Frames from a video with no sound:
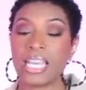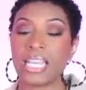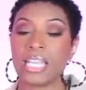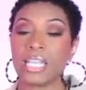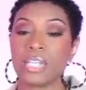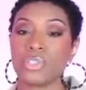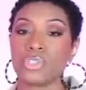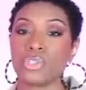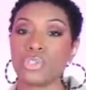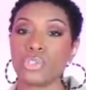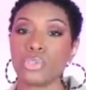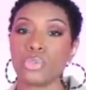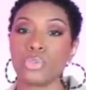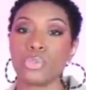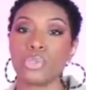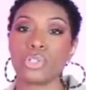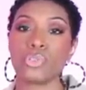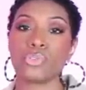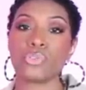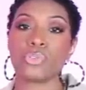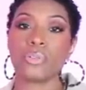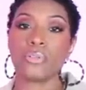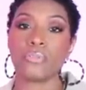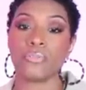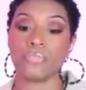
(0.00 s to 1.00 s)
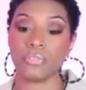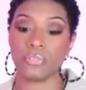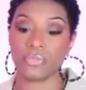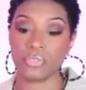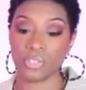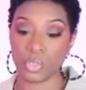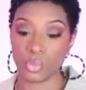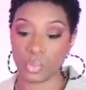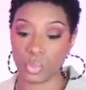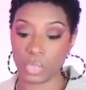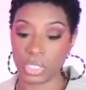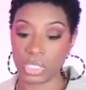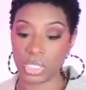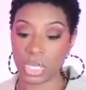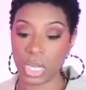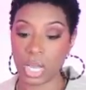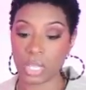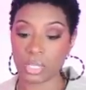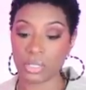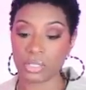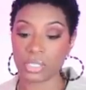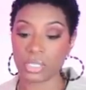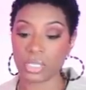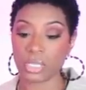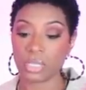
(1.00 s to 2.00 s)
It's
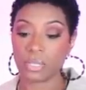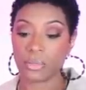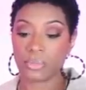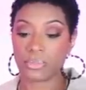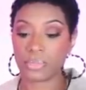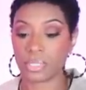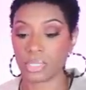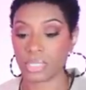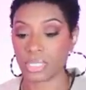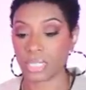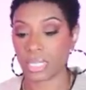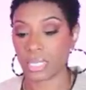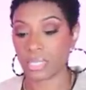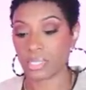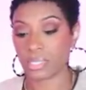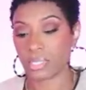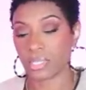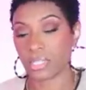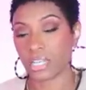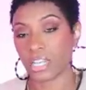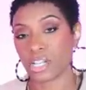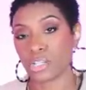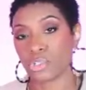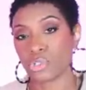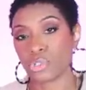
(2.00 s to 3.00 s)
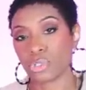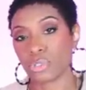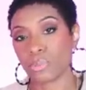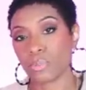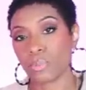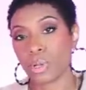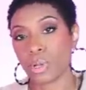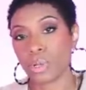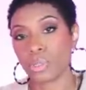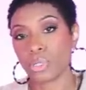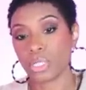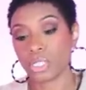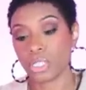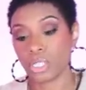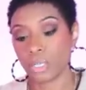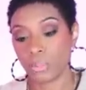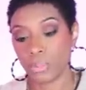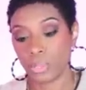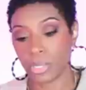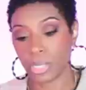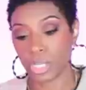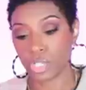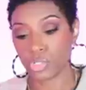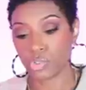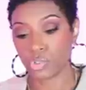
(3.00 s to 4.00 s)
$251. It comes in sizes extra small to
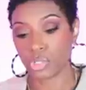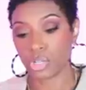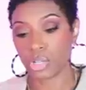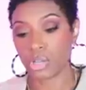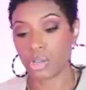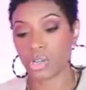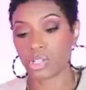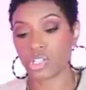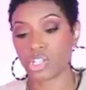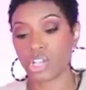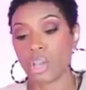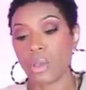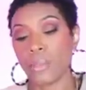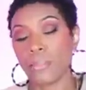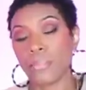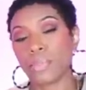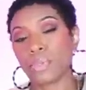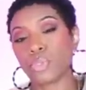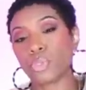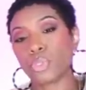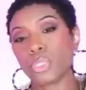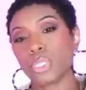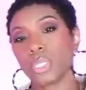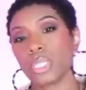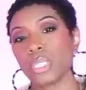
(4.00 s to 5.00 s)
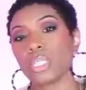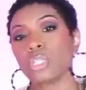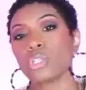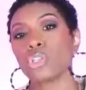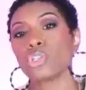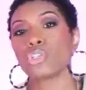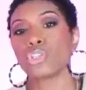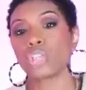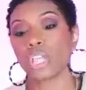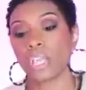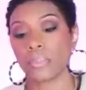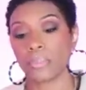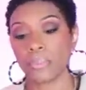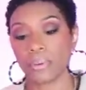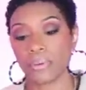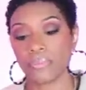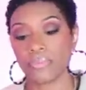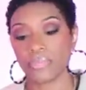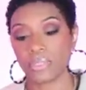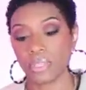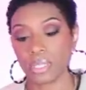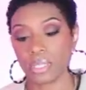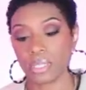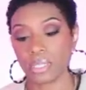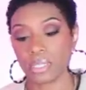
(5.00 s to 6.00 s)
double extra large. But you see the shape
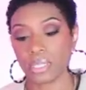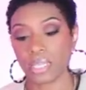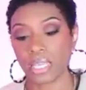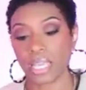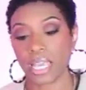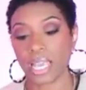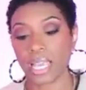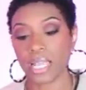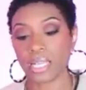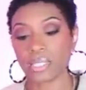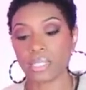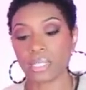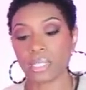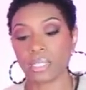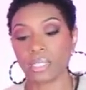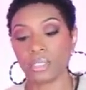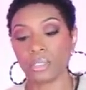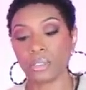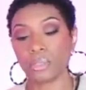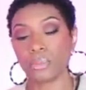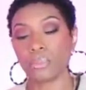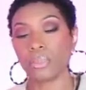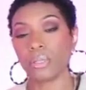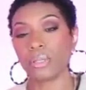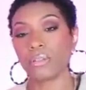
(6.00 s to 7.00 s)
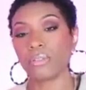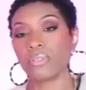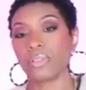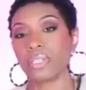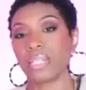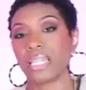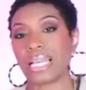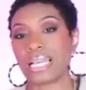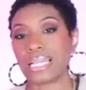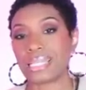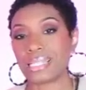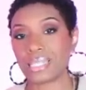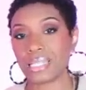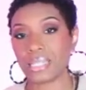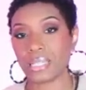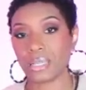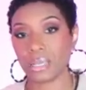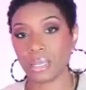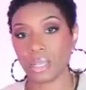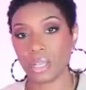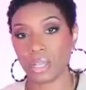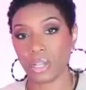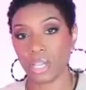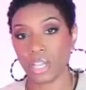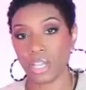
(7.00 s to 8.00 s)
of this. It has a little bit of
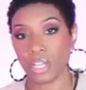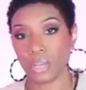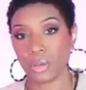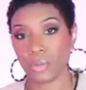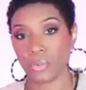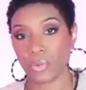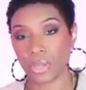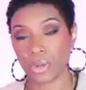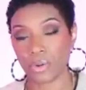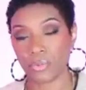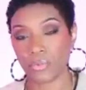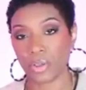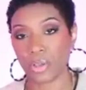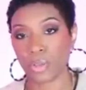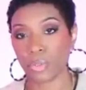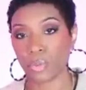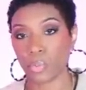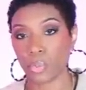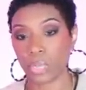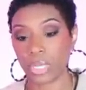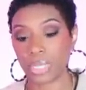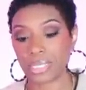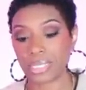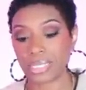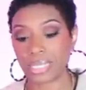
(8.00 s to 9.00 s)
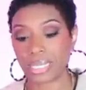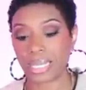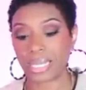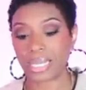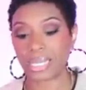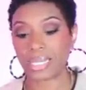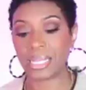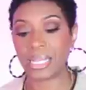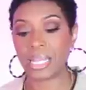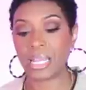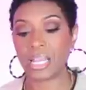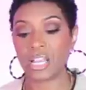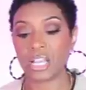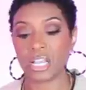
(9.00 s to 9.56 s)
elastic here right around the waistline.